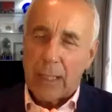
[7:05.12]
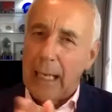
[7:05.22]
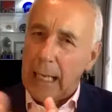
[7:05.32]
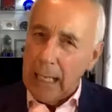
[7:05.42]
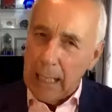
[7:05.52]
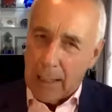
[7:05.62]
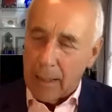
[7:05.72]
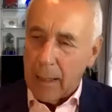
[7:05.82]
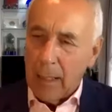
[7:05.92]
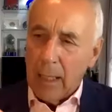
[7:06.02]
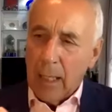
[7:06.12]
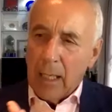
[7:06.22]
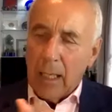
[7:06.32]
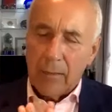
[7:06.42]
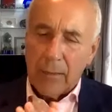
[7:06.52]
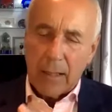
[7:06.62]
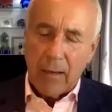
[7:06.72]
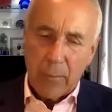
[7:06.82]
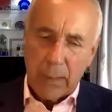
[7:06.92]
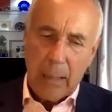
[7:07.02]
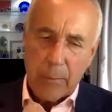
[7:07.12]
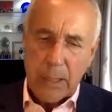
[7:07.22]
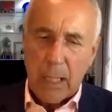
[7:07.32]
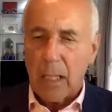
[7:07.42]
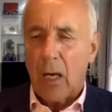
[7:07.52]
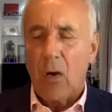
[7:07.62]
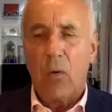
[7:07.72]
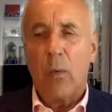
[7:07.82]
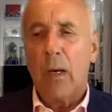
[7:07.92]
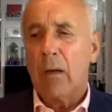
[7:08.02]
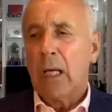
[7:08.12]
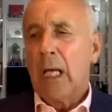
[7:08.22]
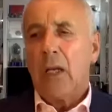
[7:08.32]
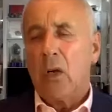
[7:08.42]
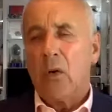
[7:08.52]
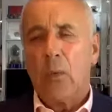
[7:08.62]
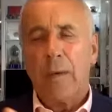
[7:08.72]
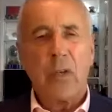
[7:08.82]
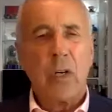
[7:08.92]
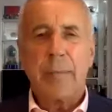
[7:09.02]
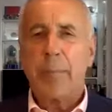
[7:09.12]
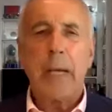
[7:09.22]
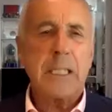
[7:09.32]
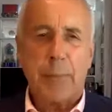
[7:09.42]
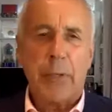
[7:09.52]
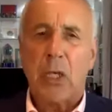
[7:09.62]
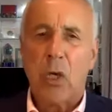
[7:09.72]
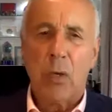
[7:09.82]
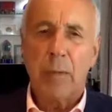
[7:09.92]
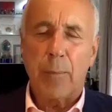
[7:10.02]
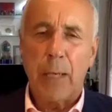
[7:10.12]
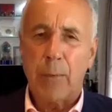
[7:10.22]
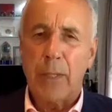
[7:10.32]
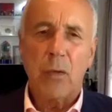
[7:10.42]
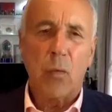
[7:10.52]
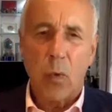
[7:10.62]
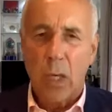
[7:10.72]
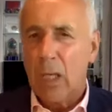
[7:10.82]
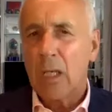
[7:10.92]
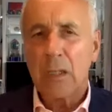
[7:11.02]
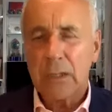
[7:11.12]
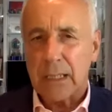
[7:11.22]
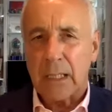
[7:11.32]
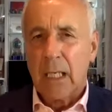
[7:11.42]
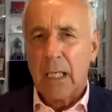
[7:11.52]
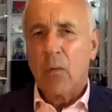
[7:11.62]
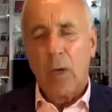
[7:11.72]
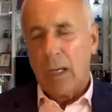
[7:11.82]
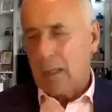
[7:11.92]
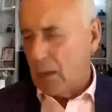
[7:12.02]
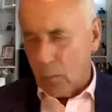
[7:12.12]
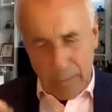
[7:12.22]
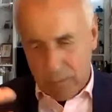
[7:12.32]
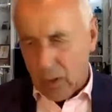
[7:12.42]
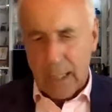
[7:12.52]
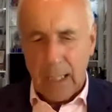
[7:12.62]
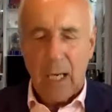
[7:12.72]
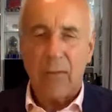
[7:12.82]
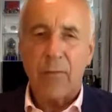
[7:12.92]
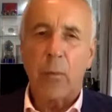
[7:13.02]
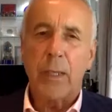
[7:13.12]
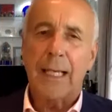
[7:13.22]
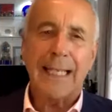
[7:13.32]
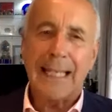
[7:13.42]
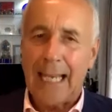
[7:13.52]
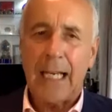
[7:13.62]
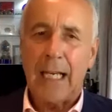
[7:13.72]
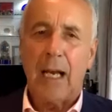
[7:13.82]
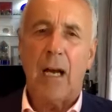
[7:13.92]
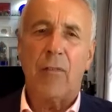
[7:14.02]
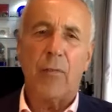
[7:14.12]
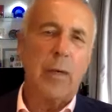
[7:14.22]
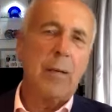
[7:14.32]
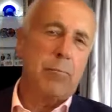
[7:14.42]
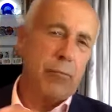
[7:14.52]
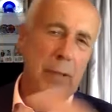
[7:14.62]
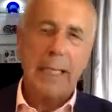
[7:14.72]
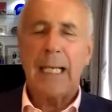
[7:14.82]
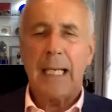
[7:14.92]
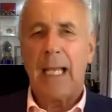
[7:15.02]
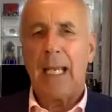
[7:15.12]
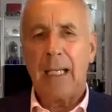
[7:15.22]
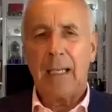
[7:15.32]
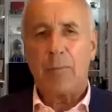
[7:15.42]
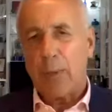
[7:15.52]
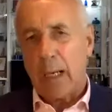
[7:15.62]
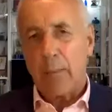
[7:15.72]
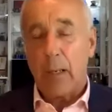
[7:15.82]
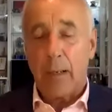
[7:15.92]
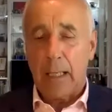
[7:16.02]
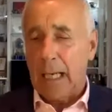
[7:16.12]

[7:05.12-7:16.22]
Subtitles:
Here, the government kept saying, oh, well, we've got the best procurement people in the world, and we've got enough, and we're going to get enough, and we're bringing it in, and blah, blah.